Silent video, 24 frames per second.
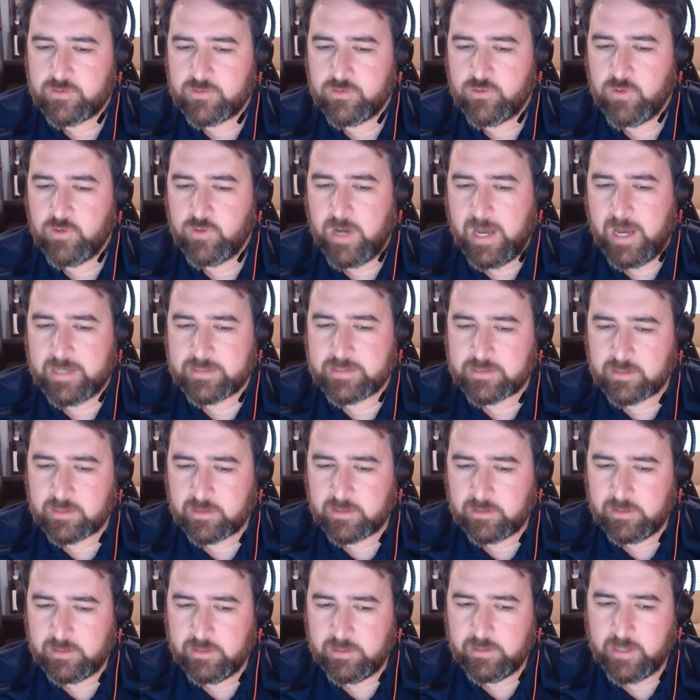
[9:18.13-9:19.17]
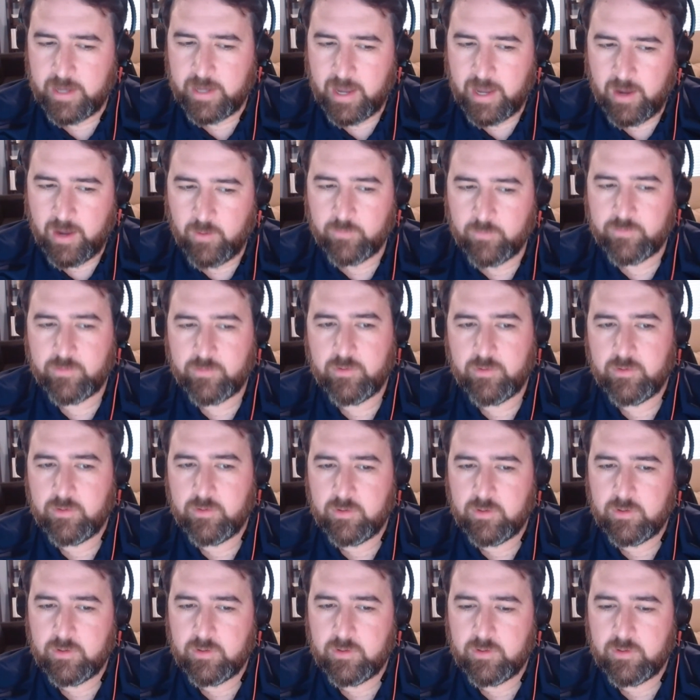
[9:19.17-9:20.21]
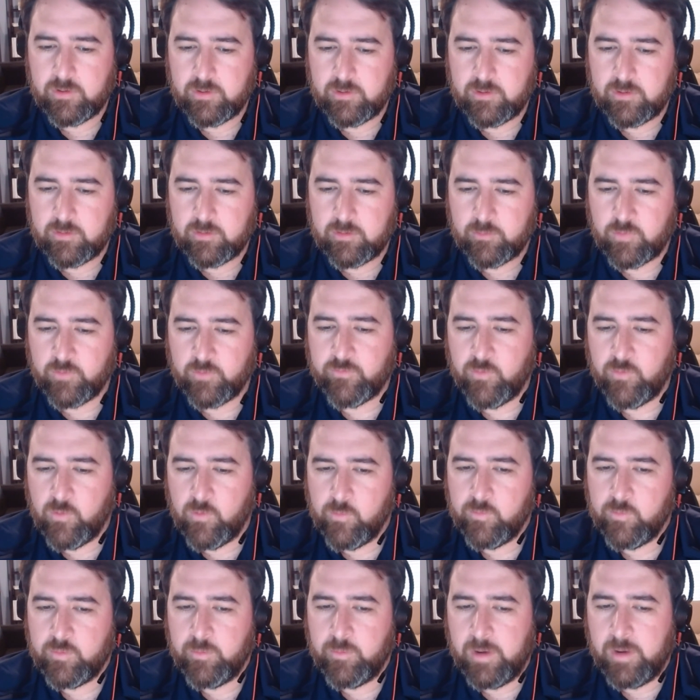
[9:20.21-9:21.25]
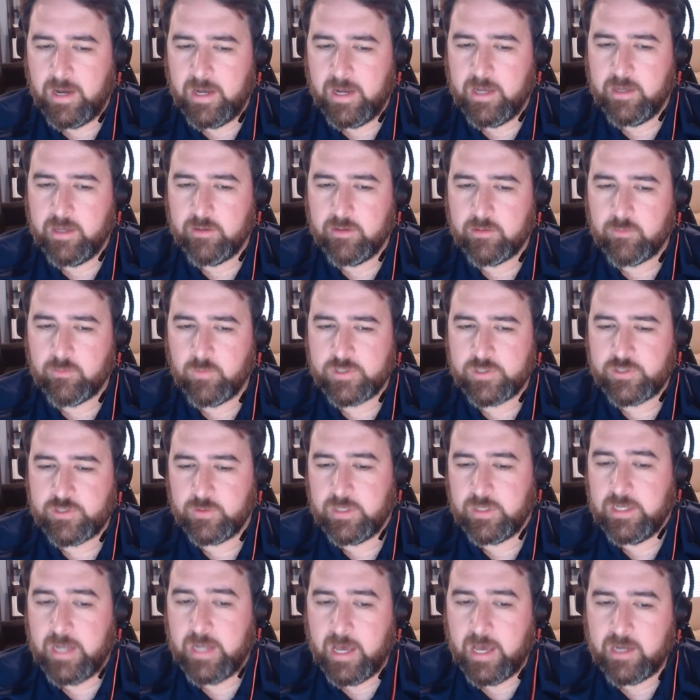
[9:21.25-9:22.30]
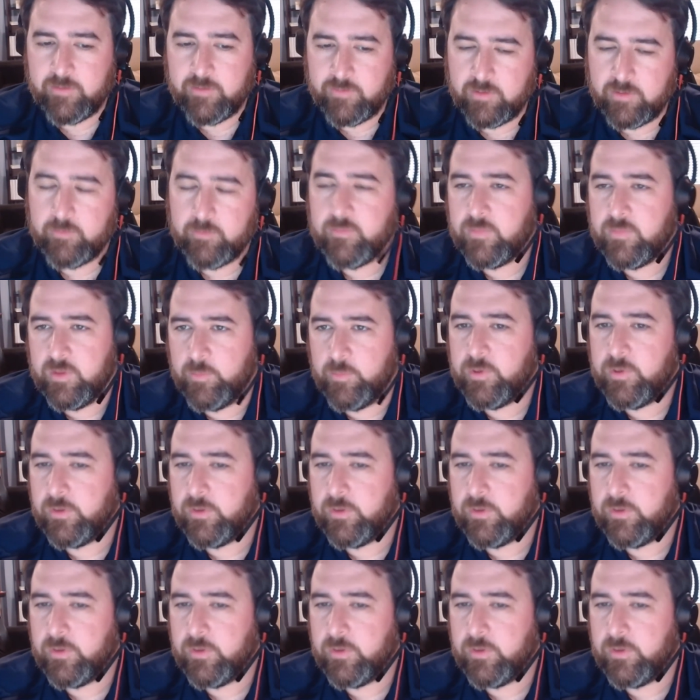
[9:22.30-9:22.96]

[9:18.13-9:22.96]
drastically outperformed by what you get out of the